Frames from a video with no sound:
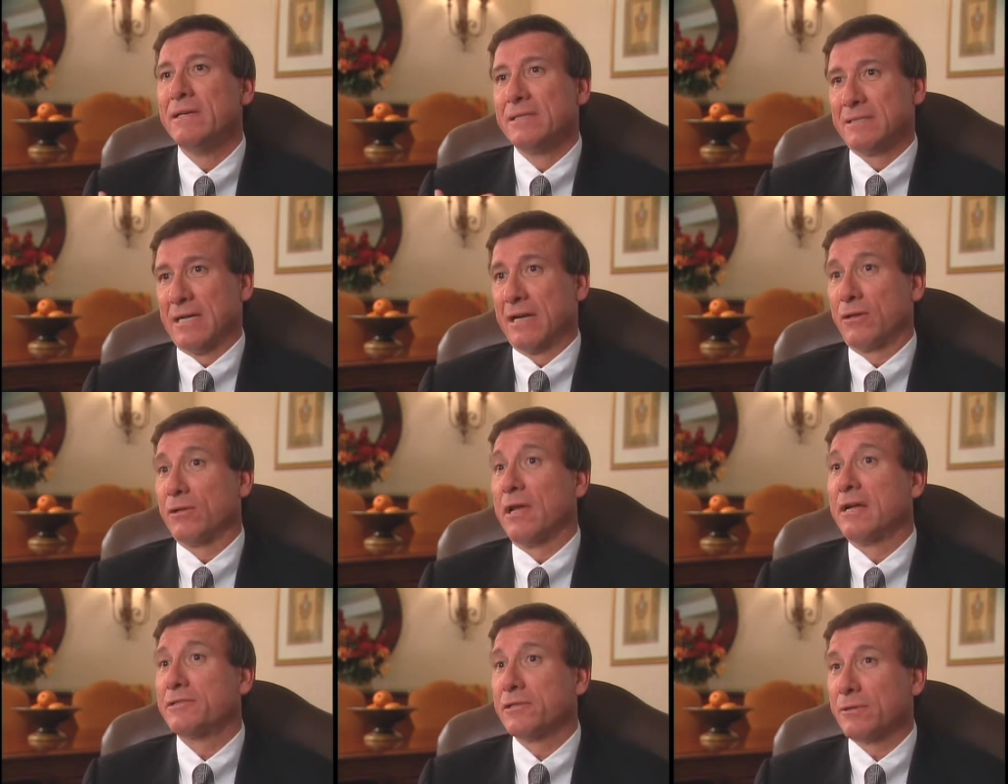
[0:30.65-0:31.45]

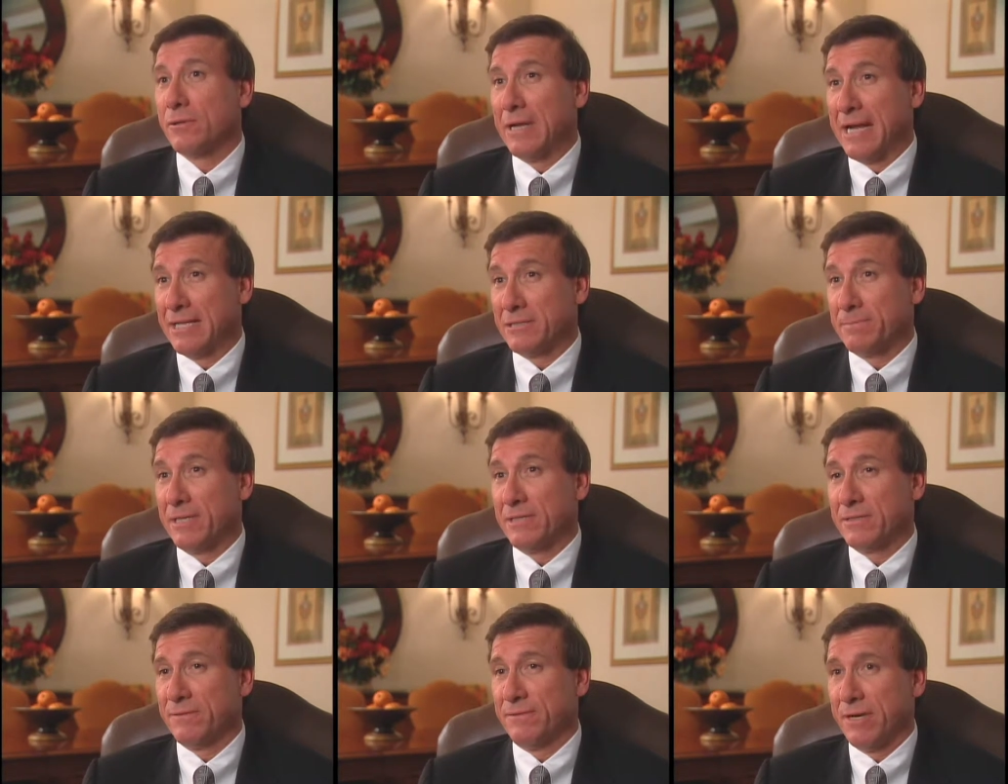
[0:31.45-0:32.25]
psychological
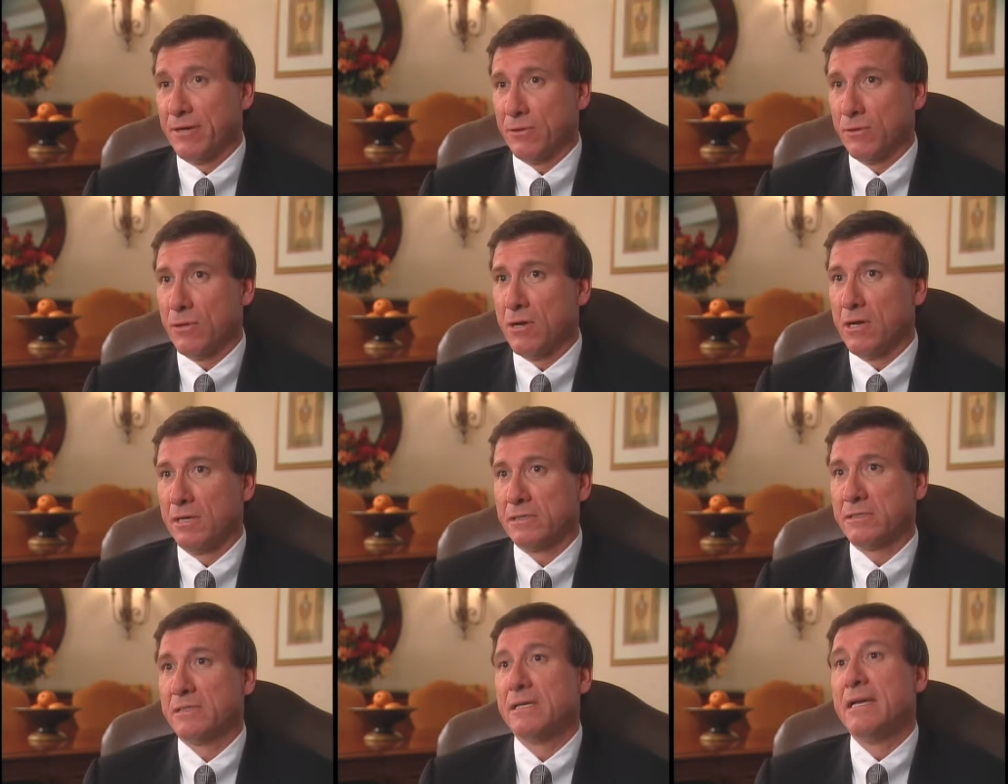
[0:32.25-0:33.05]
aspects of hair
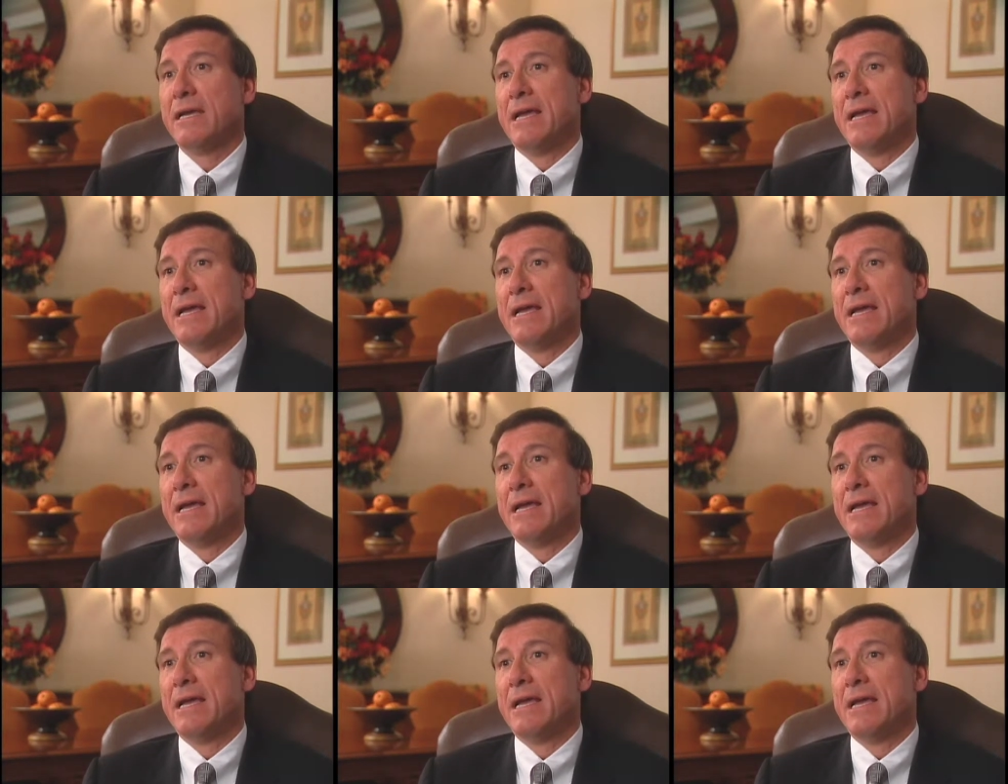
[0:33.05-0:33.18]
loss